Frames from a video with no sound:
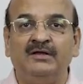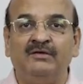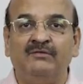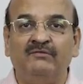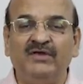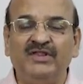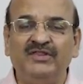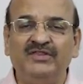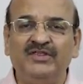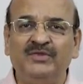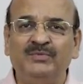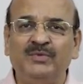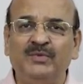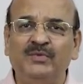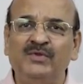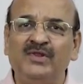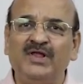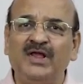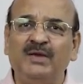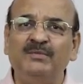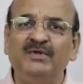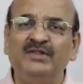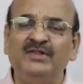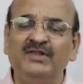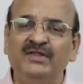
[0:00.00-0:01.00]
When these people
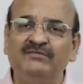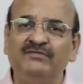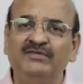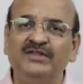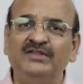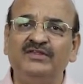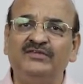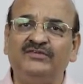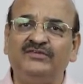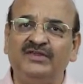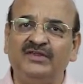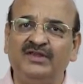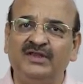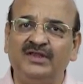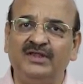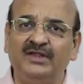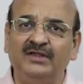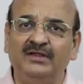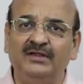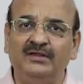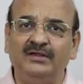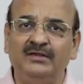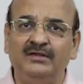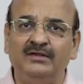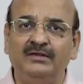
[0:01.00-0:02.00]
come and live in this city,
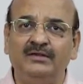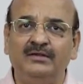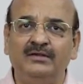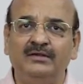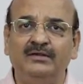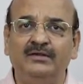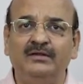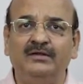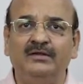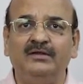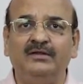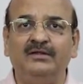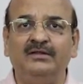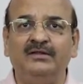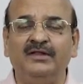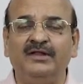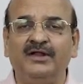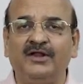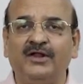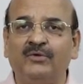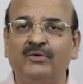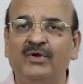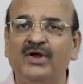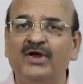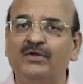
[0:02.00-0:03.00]
they
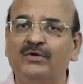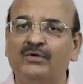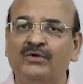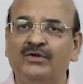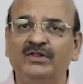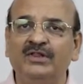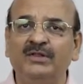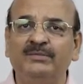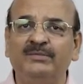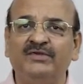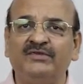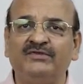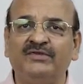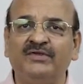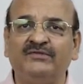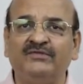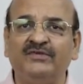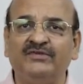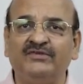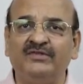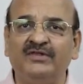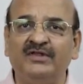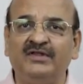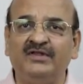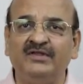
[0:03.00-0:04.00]
require all the basic
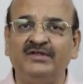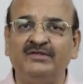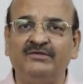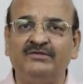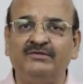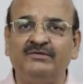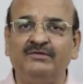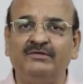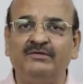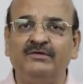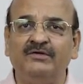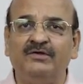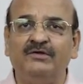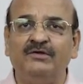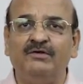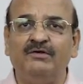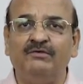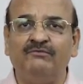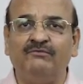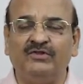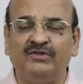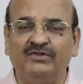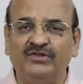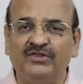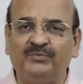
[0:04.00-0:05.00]
facilities.
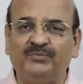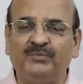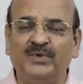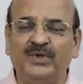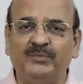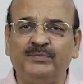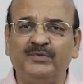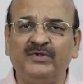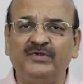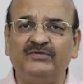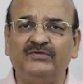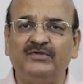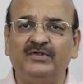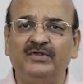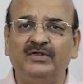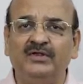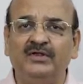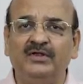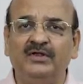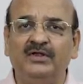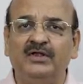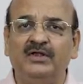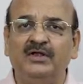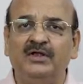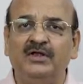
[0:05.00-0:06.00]
For this purpose,
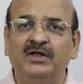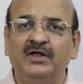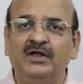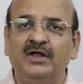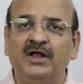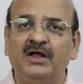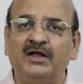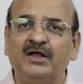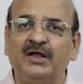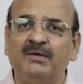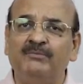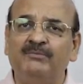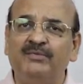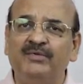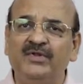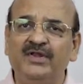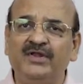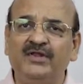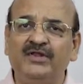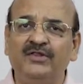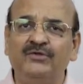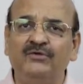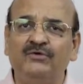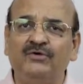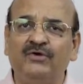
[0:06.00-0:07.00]
a complete
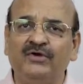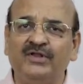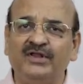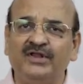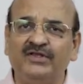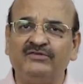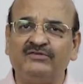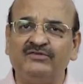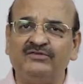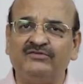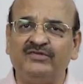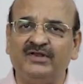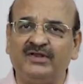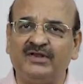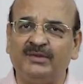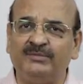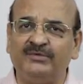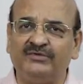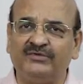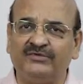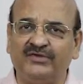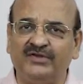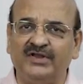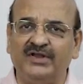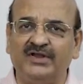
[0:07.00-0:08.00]
new organizational setup
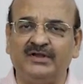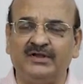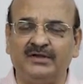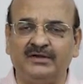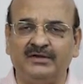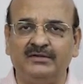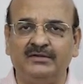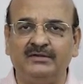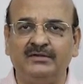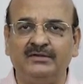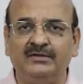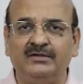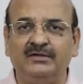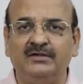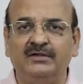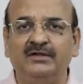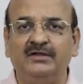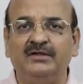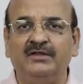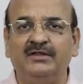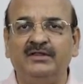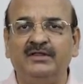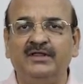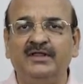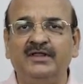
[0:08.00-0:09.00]
is created.
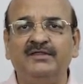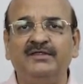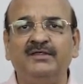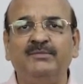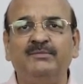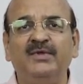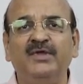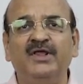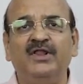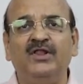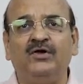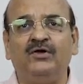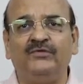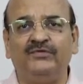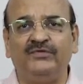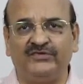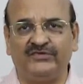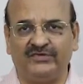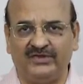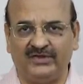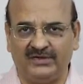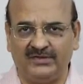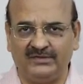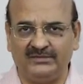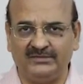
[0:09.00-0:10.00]
There is a Mela
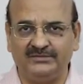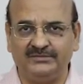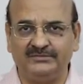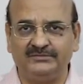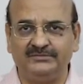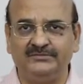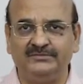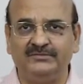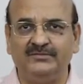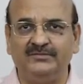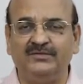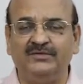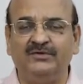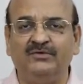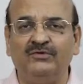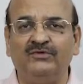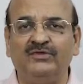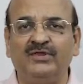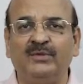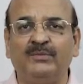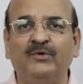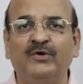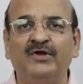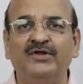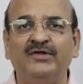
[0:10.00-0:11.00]
officer who is
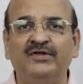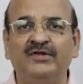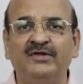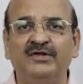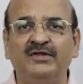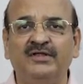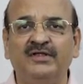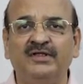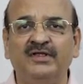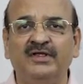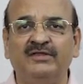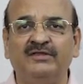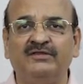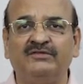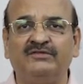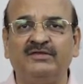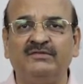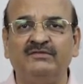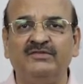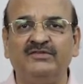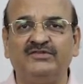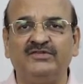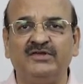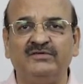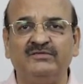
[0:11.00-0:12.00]
appointed. He is a
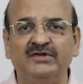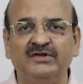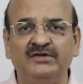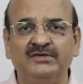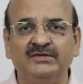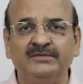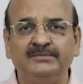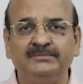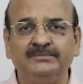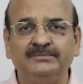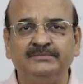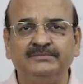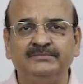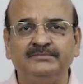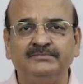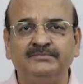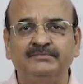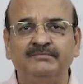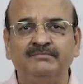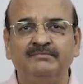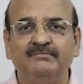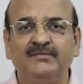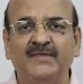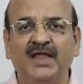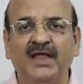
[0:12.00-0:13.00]
civil servant
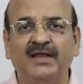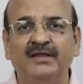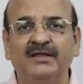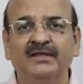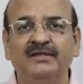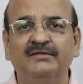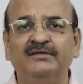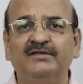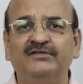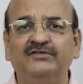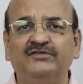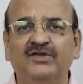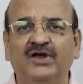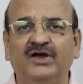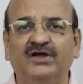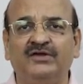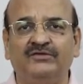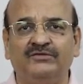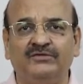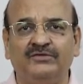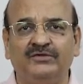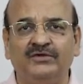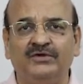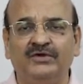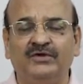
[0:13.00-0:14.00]
and he is in charge
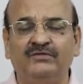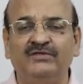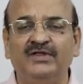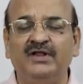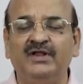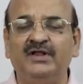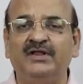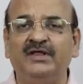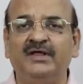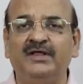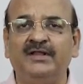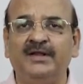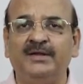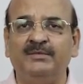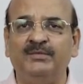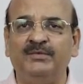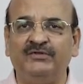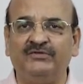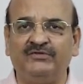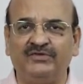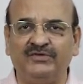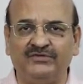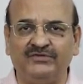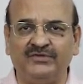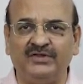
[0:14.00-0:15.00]
of the entire
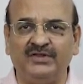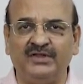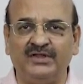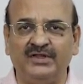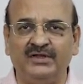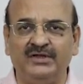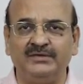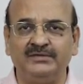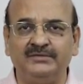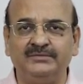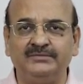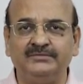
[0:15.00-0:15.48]
administration there.